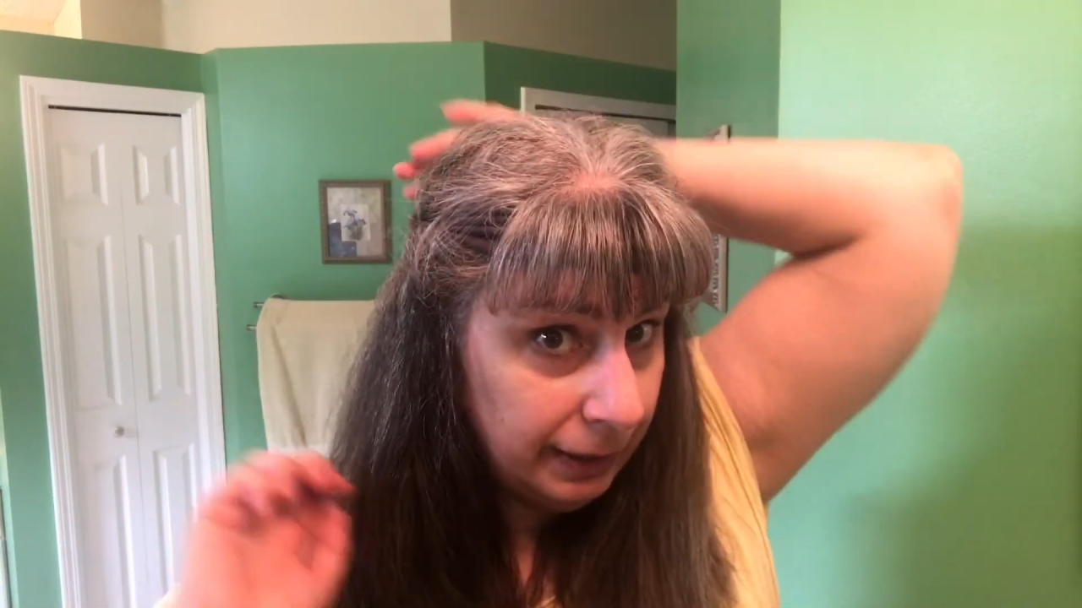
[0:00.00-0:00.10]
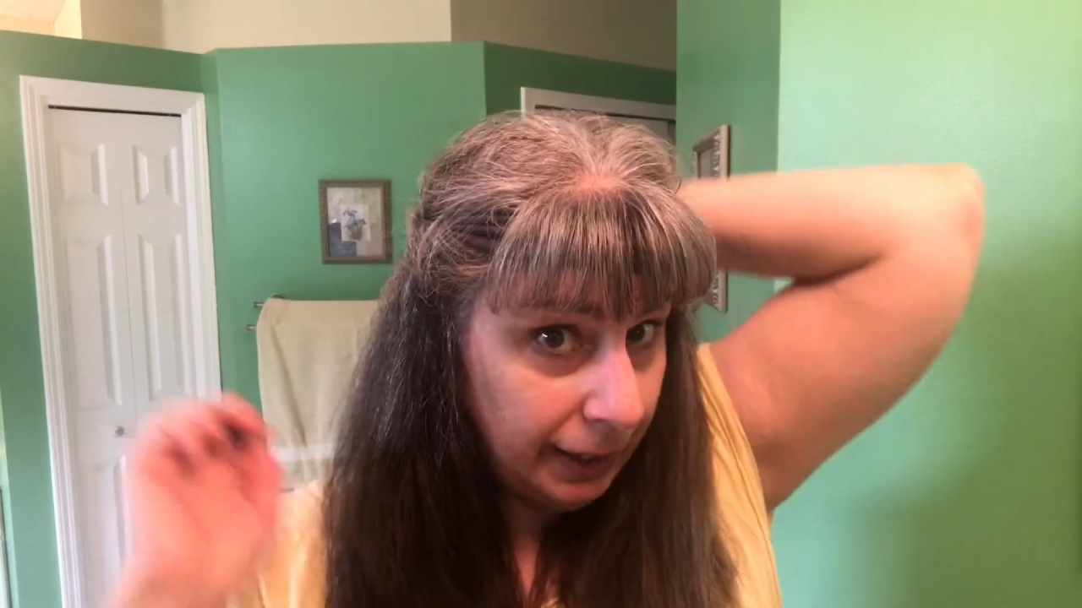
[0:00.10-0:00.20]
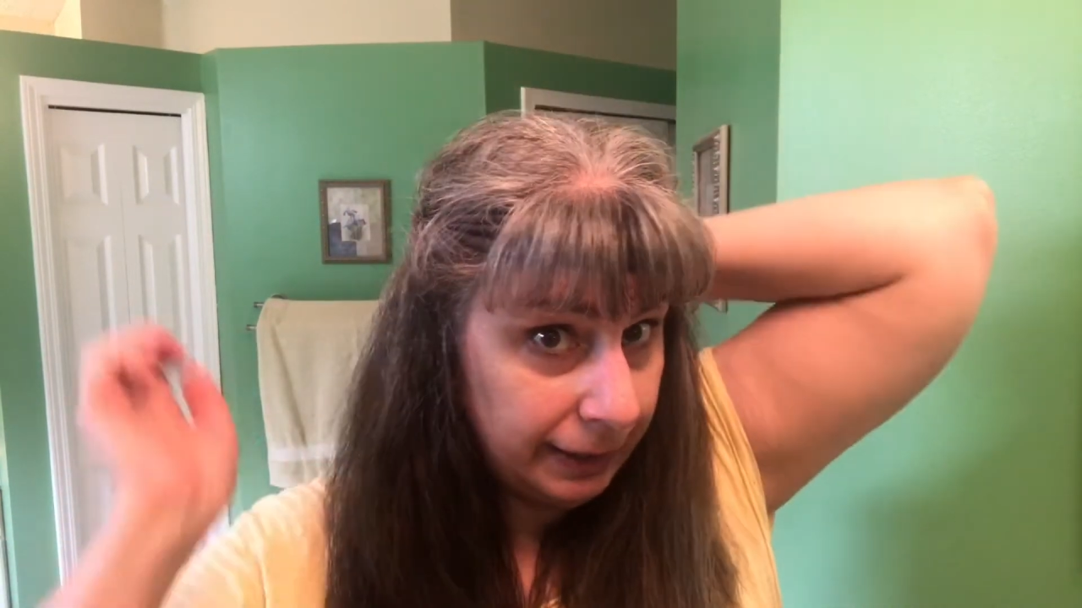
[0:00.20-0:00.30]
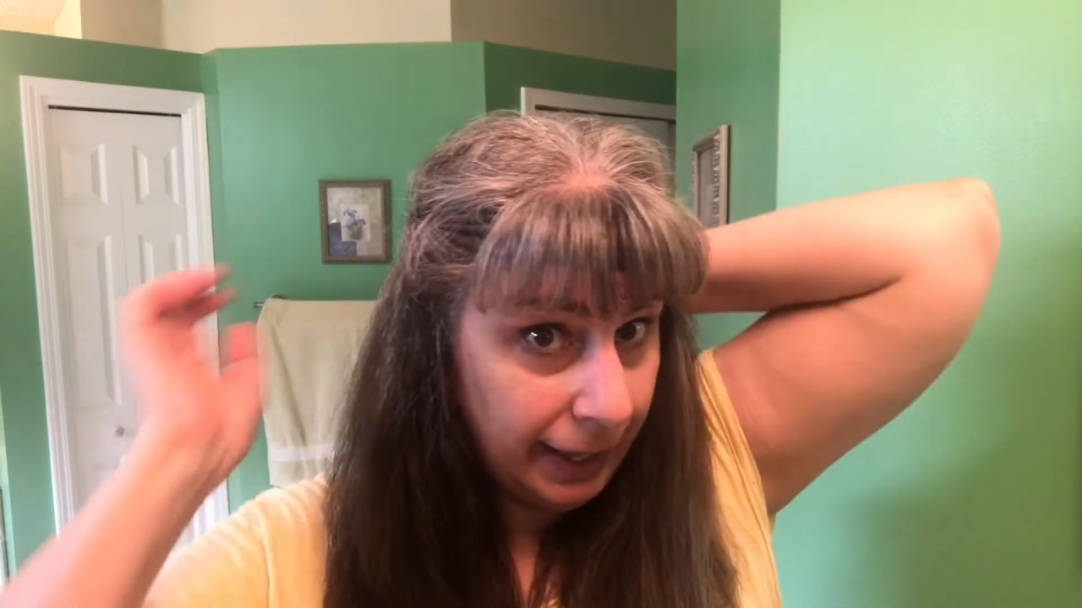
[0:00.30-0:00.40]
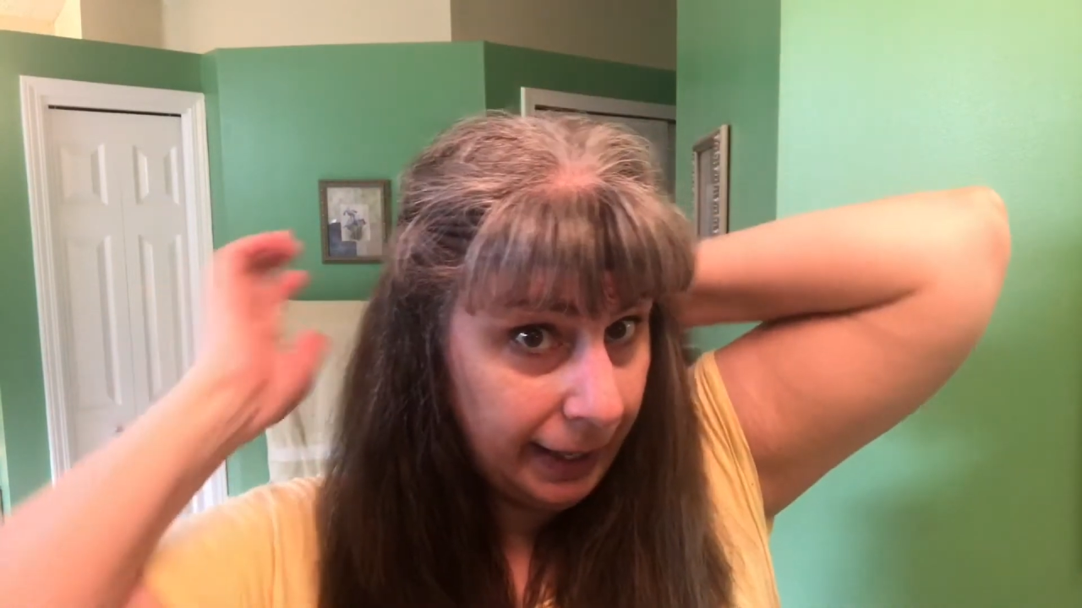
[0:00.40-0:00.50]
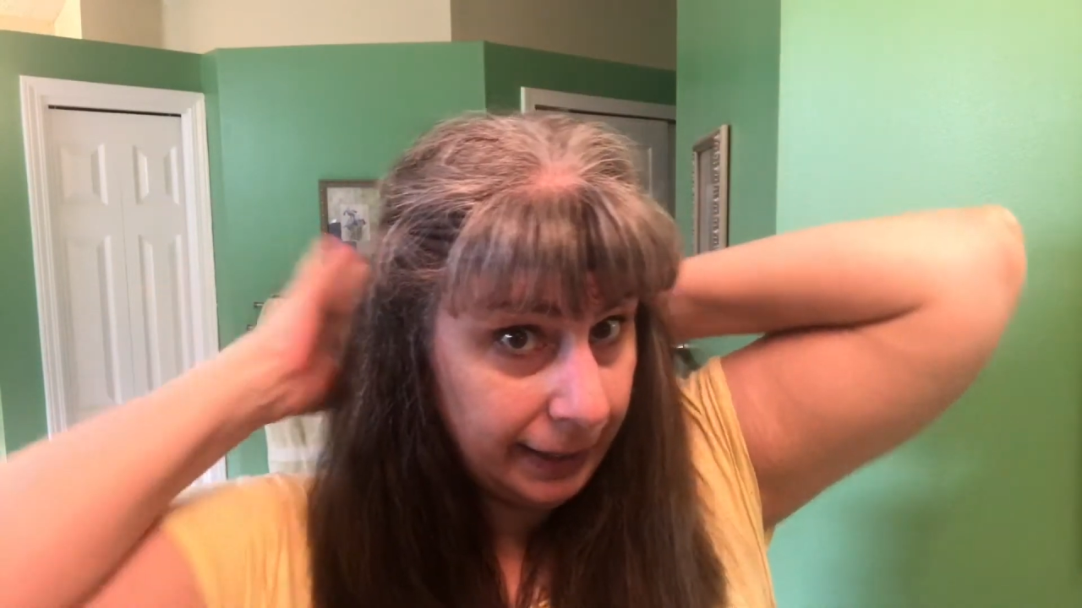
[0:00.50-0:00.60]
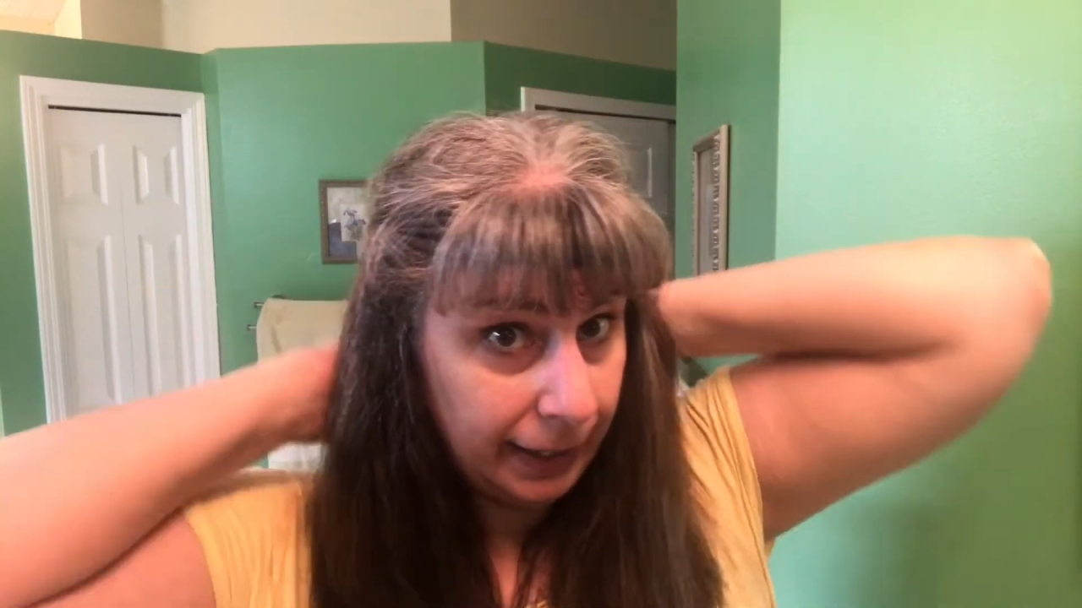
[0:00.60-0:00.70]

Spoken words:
like that.